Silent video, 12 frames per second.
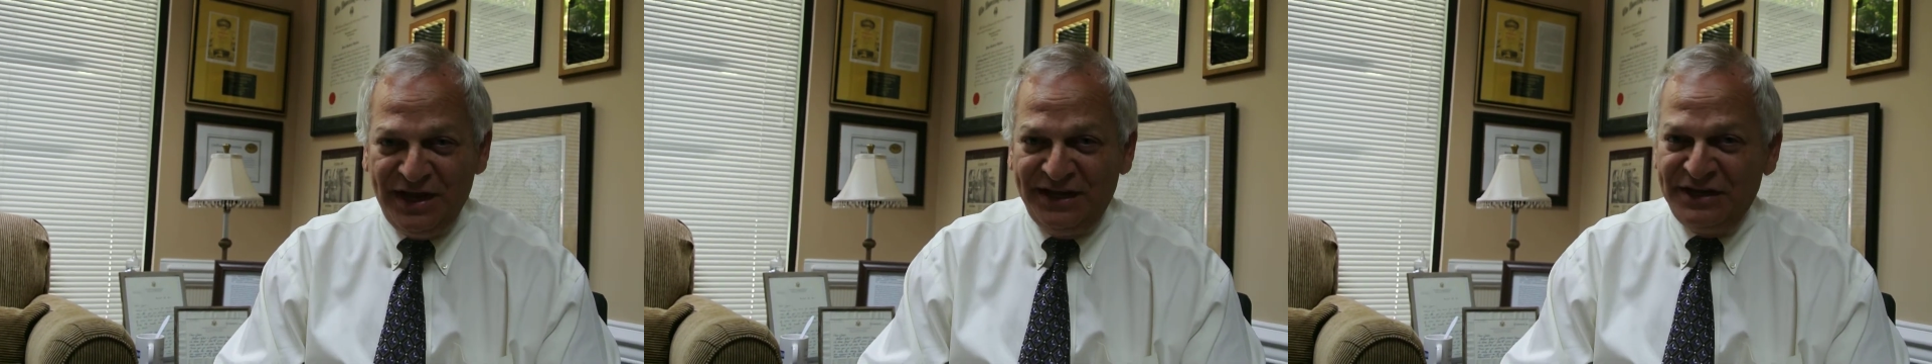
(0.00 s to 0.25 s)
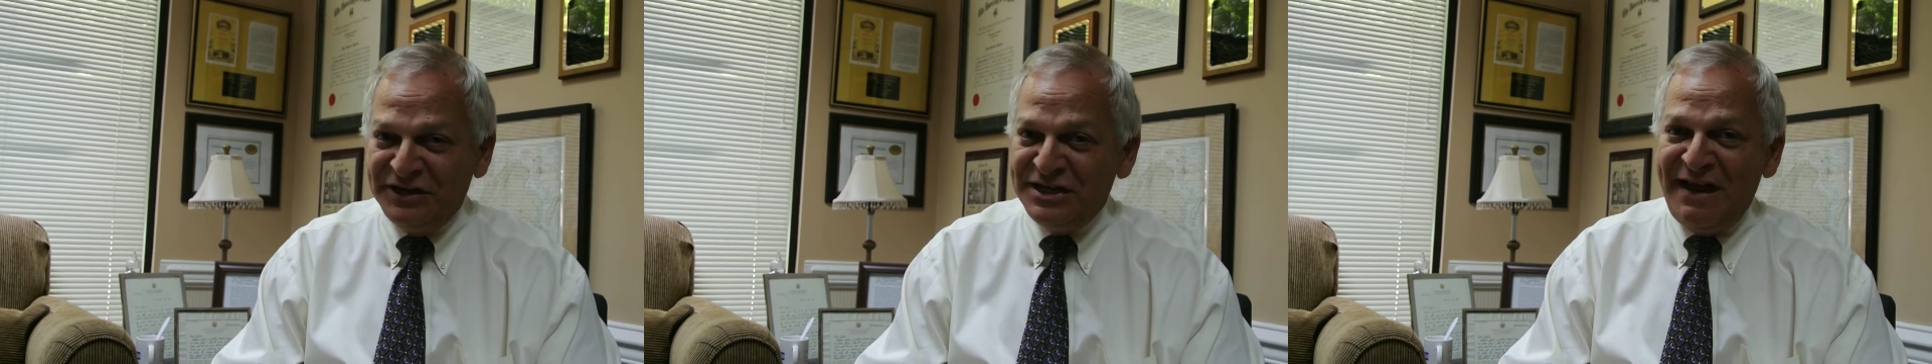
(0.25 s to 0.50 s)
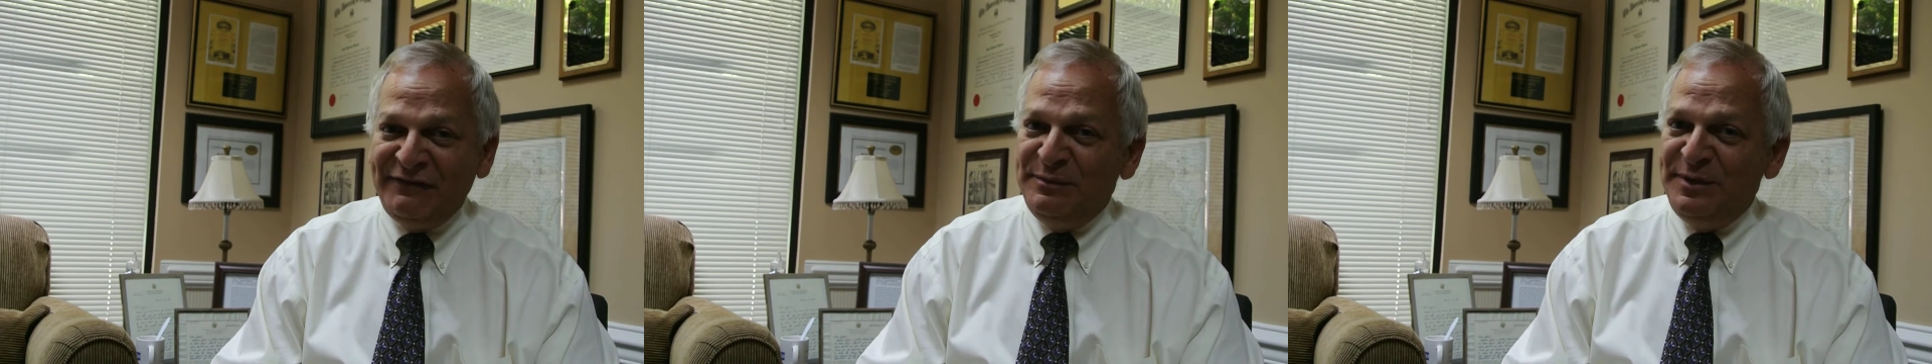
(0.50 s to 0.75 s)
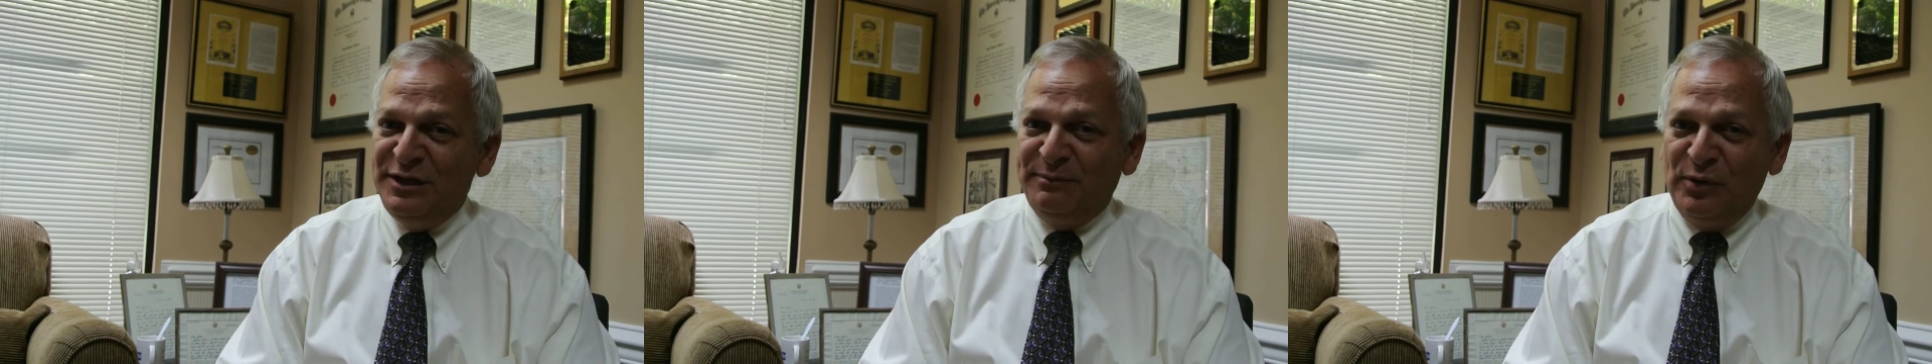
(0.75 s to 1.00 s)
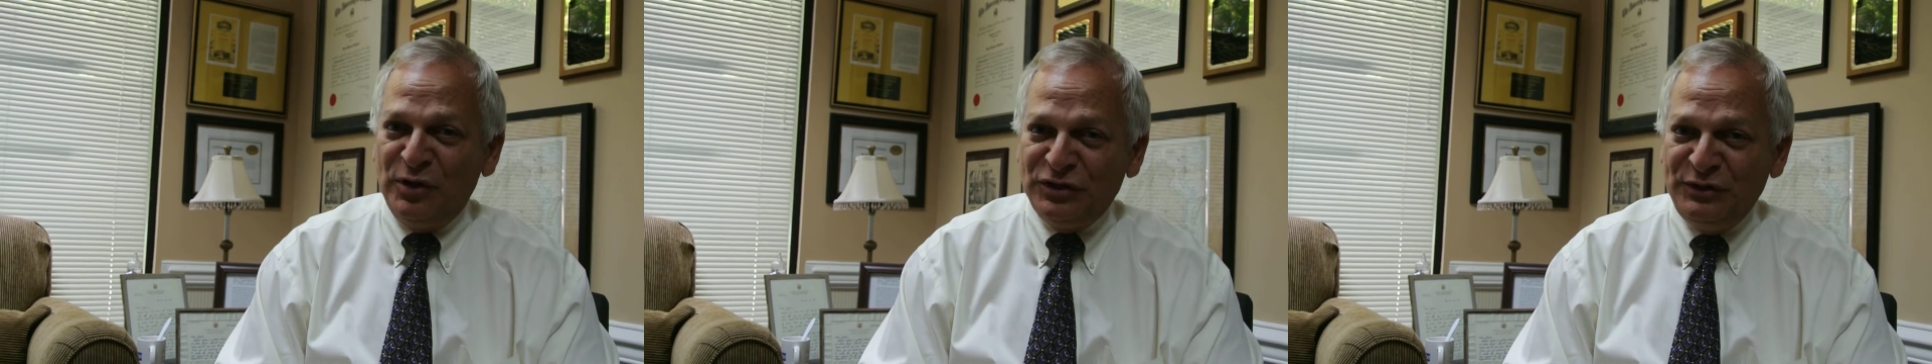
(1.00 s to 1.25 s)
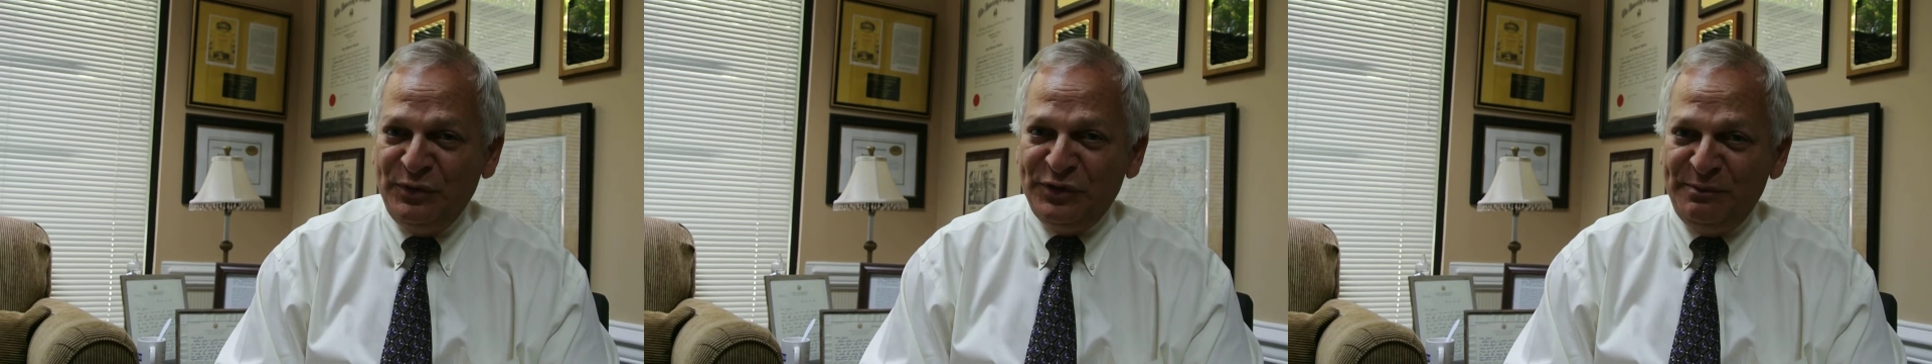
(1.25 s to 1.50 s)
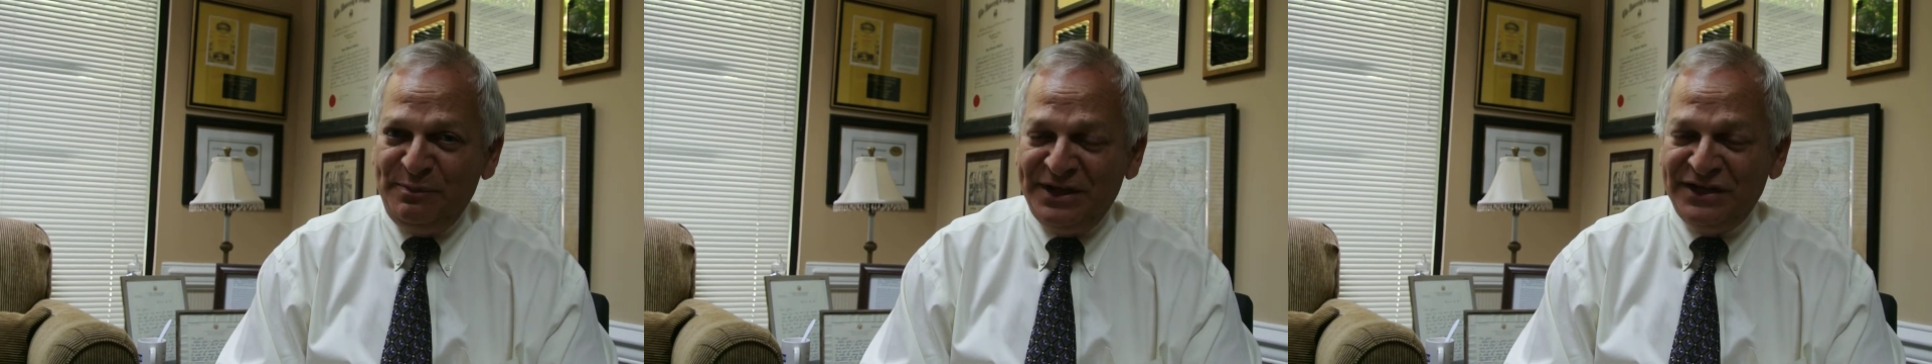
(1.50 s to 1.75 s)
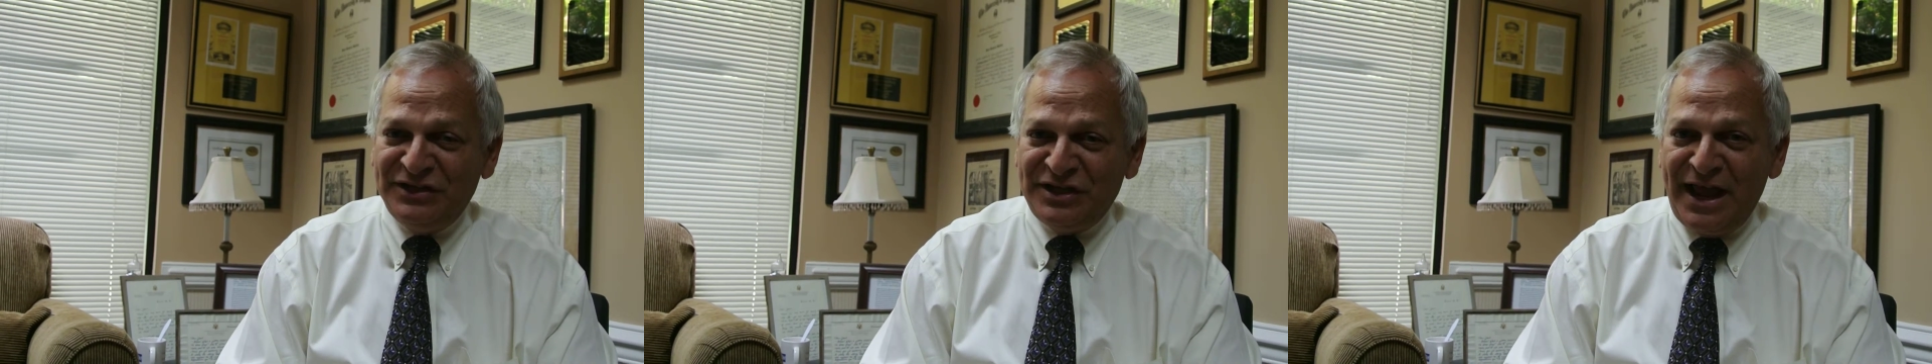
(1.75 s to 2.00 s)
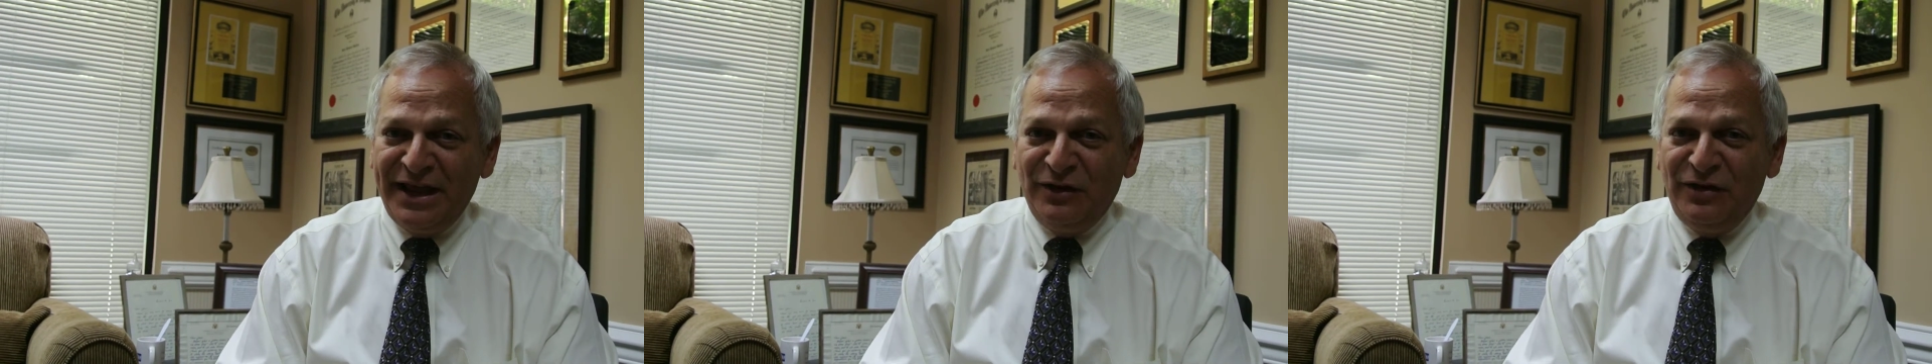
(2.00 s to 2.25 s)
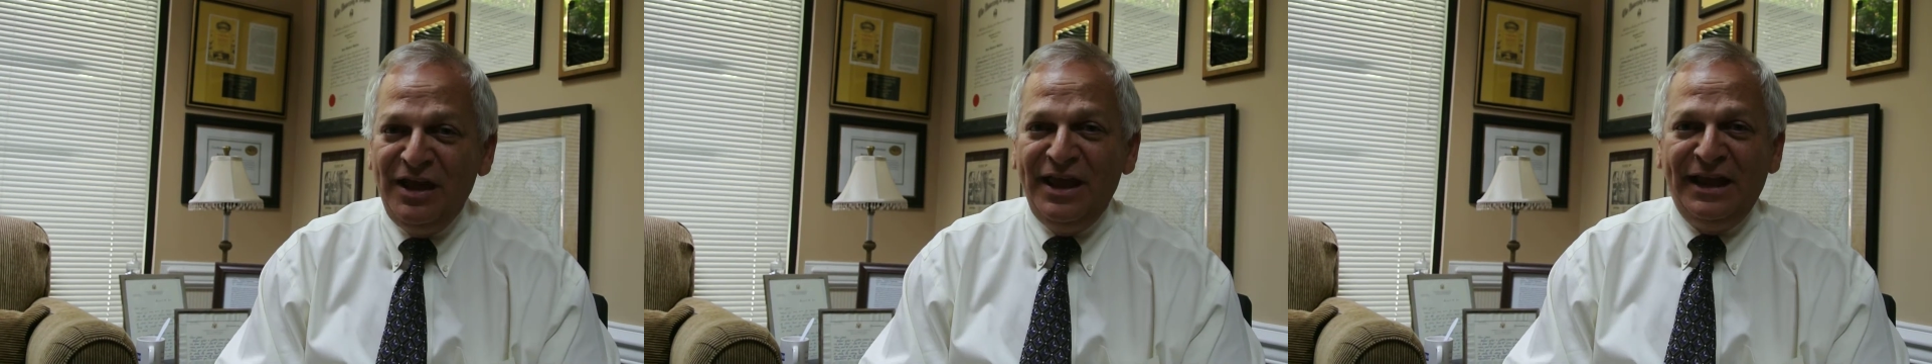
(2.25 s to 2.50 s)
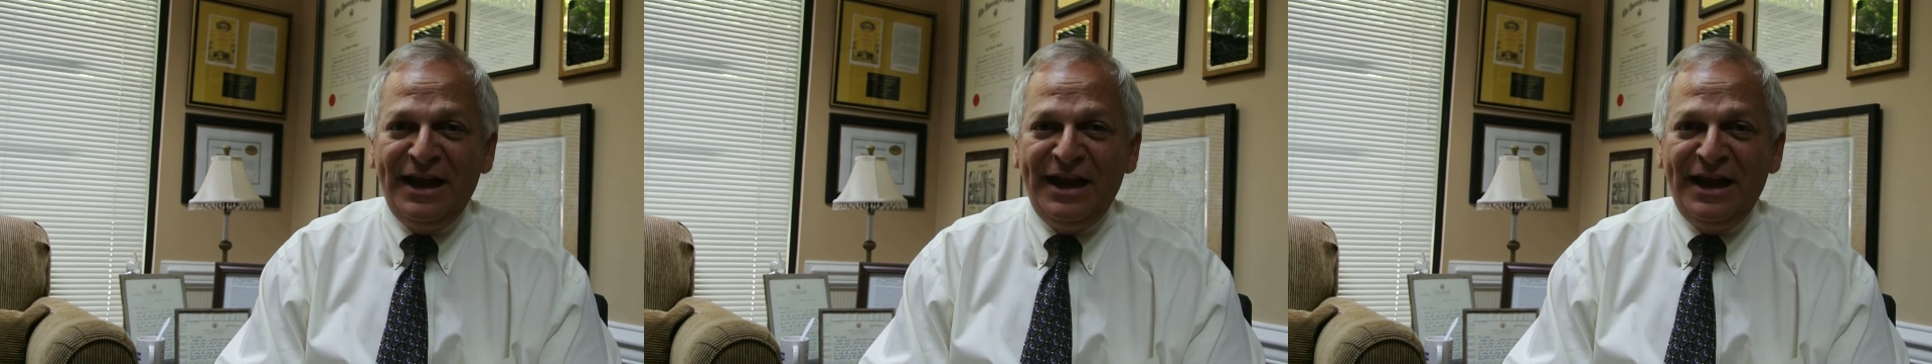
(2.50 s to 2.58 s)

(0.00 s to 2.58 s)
It doesn't have to be the person with the biggest title.